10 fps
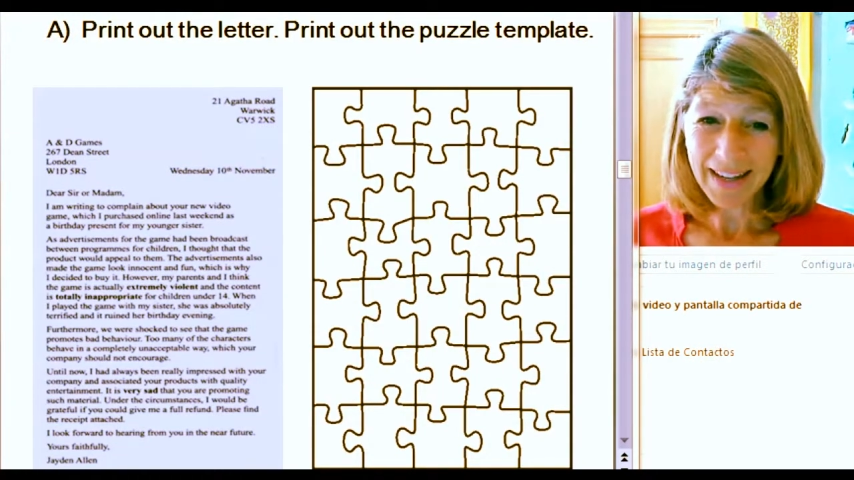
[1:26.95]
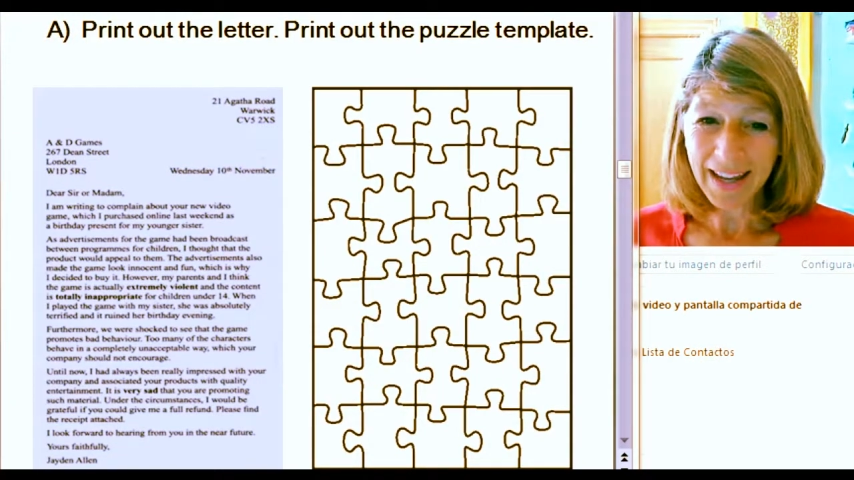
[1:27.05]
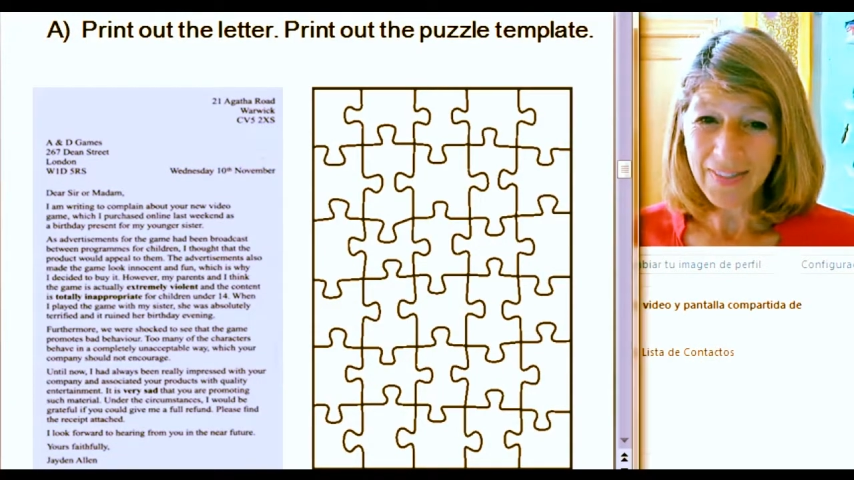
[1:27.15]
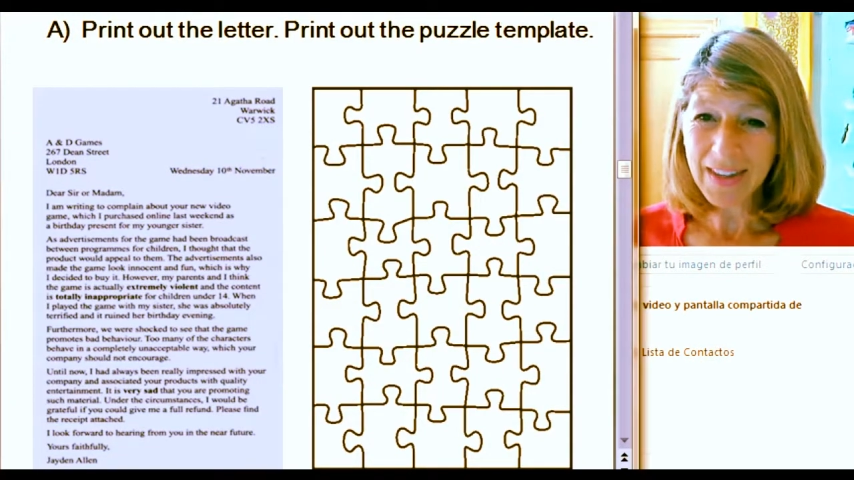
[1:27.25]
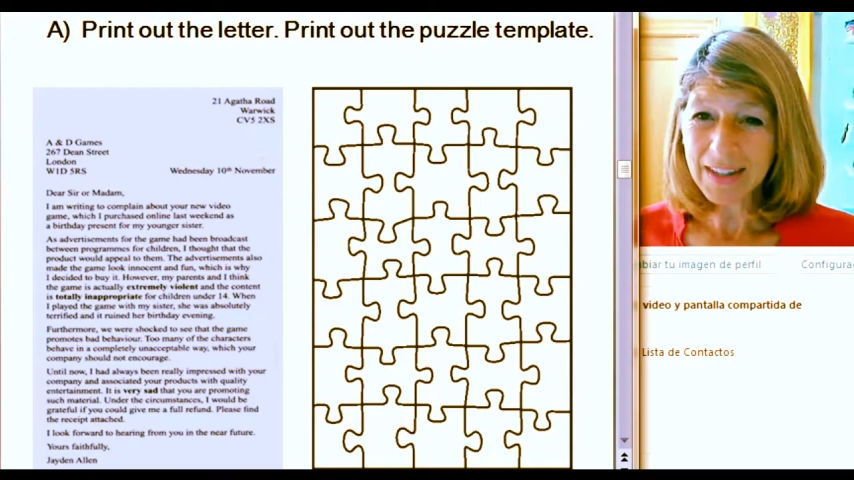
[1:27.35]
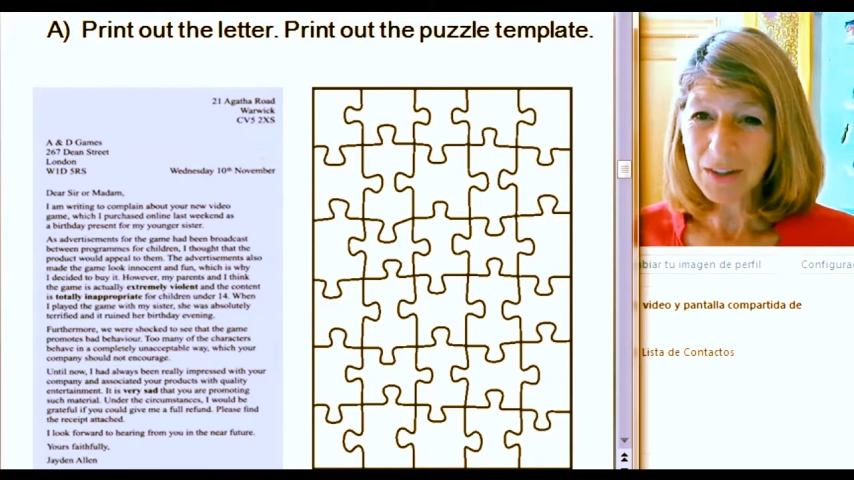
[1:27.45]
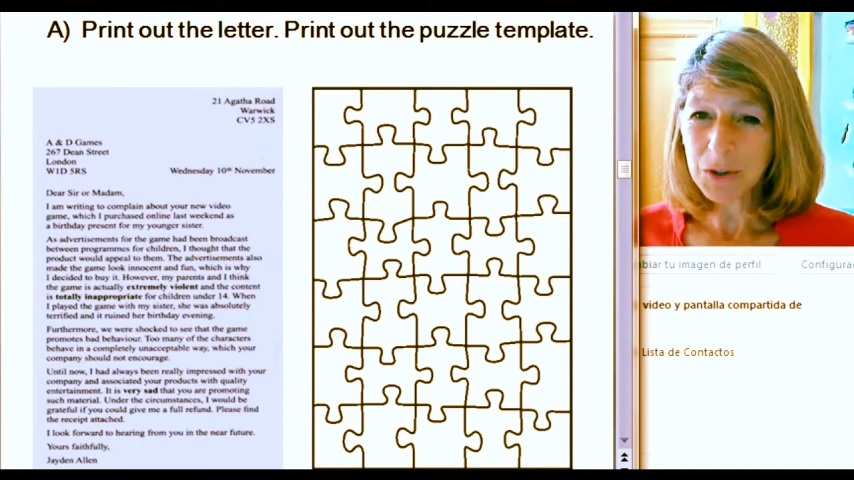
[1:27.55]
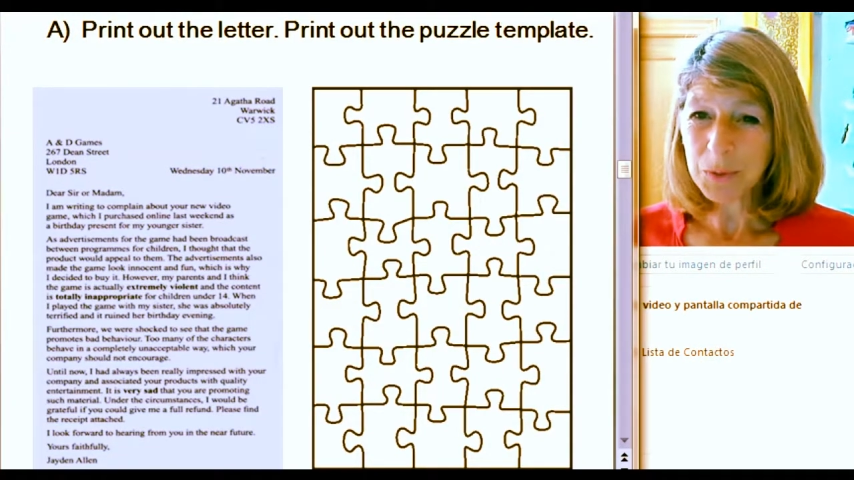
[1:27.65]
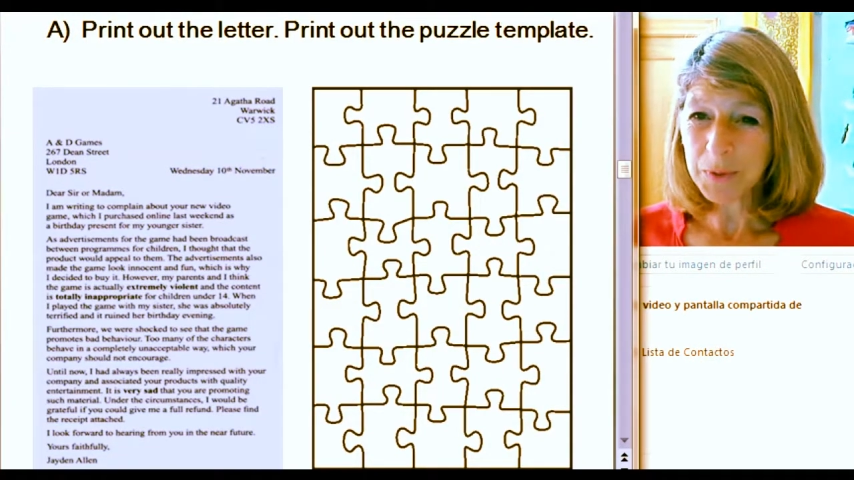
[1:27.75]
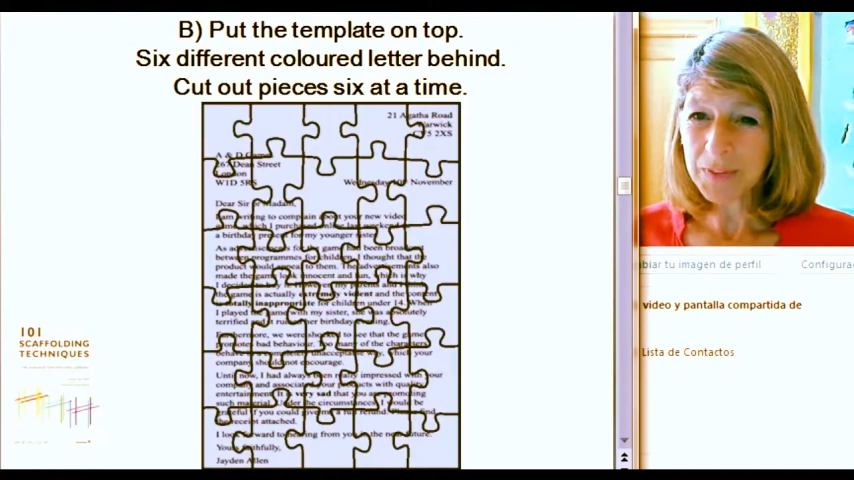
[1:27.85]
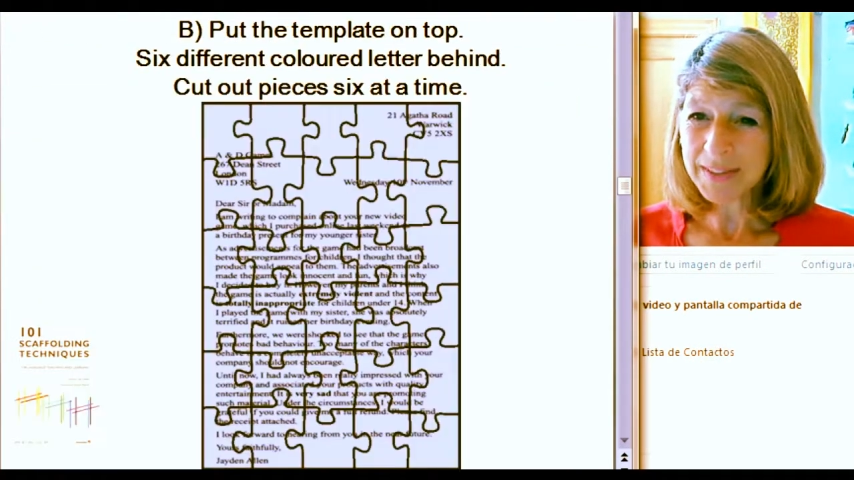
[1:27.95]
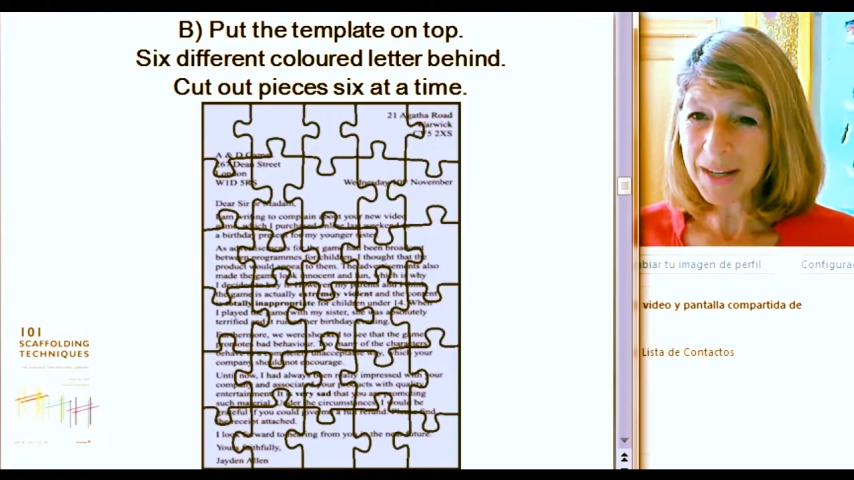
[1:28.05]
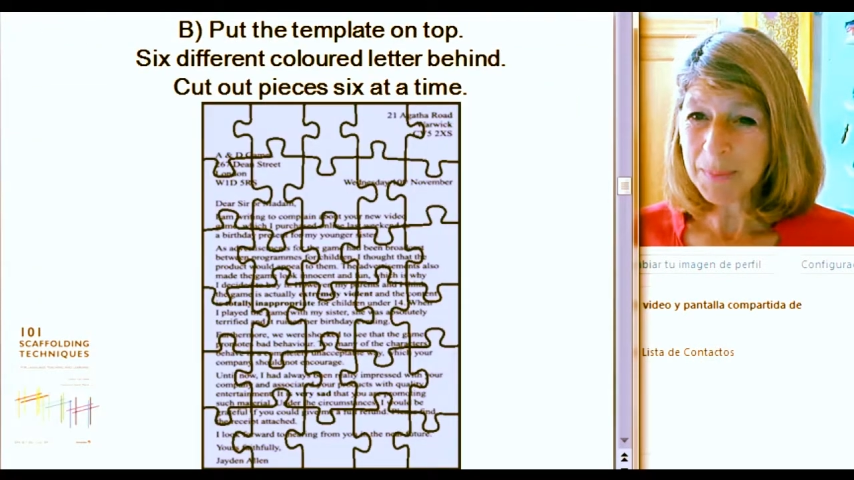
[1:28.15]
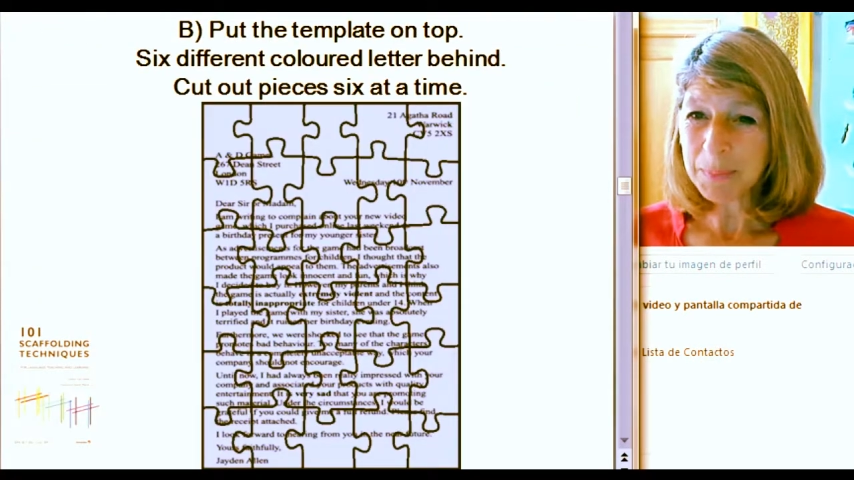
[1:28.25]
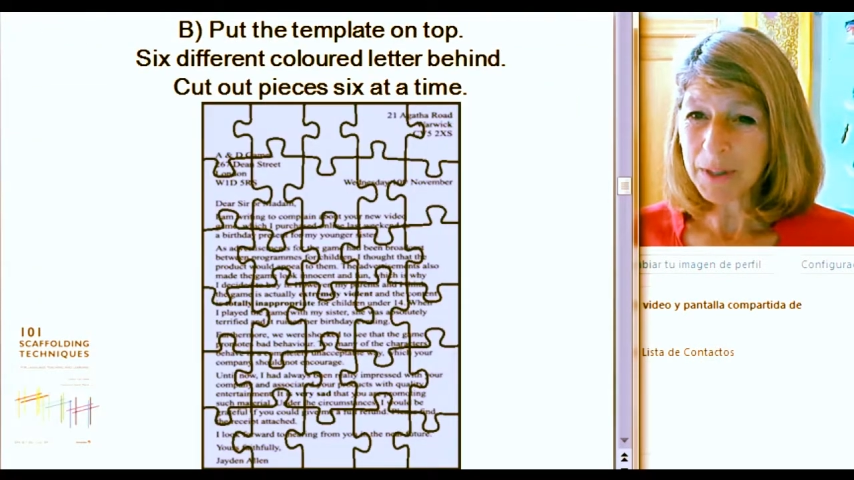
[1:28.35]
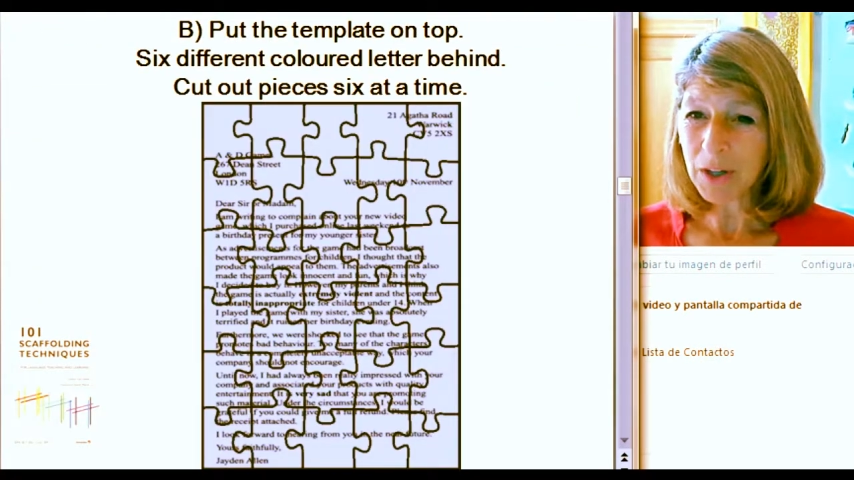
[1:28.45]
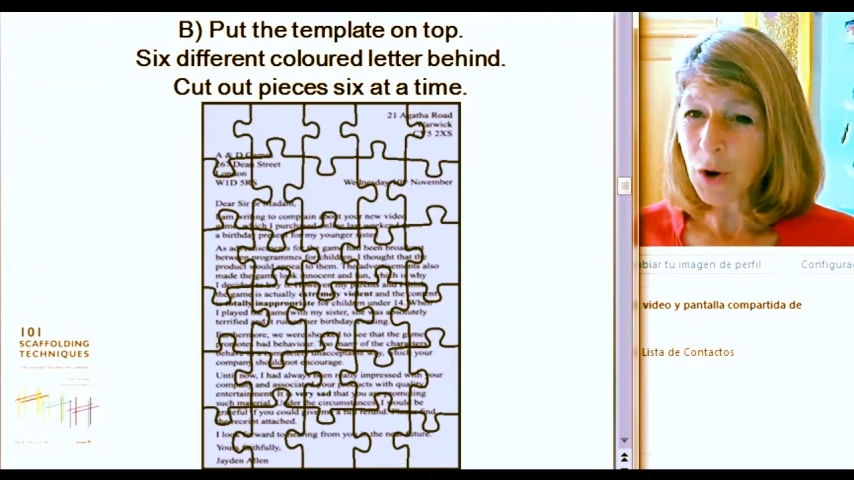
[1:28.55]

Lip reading: and then you put the template